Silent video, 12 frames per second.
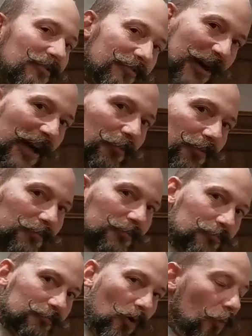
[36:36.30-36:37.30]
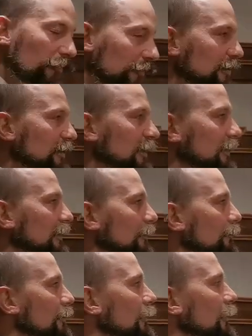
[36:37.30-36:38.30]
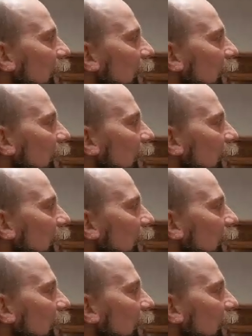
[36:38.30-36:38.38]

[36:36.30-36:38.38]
infallible. Obviously there were